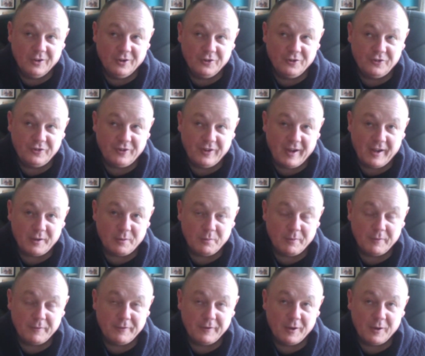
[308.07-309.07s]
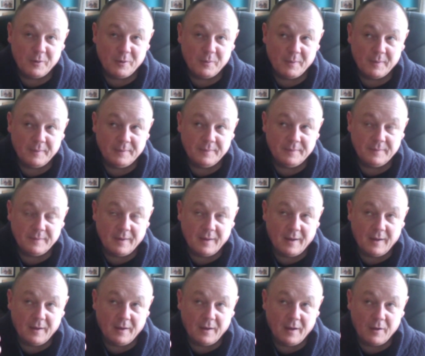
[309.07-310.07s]
shared with you and
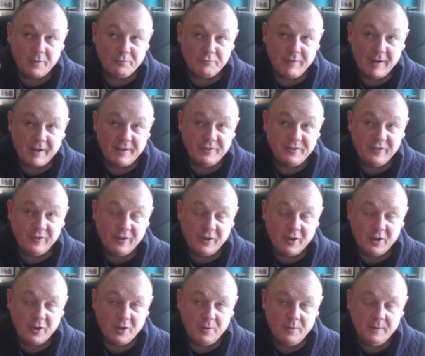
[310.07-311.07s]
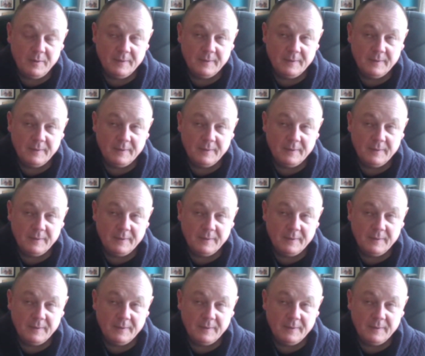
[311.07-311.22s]
read to you